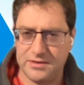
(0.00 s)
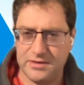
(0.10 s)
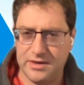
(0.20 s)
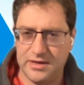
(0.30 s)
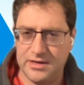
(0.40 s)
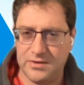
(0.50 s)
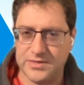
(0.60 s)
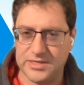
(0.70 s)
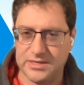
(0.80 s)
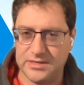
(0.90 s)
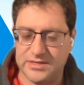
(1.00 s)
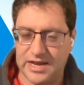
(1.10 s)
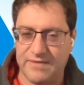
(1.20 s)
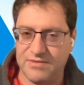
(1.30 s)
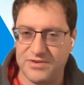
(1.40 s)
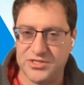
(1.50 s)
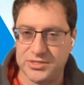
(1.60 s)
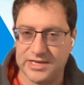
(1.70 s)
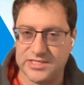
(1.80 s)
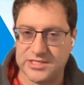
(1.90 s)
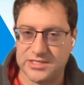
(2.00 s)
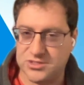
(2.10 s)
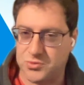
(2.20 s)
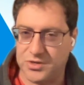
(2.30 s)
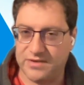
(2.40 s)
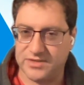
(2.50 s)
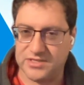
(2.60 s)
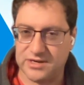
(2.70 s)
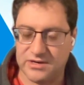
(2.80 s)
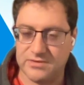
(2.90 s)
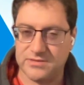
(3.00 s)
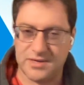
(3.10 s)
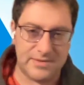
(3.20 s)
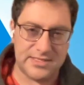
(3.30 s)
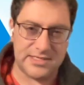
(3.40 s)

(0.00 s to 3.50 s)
you know it's to have the vision that's that's where you have to start so the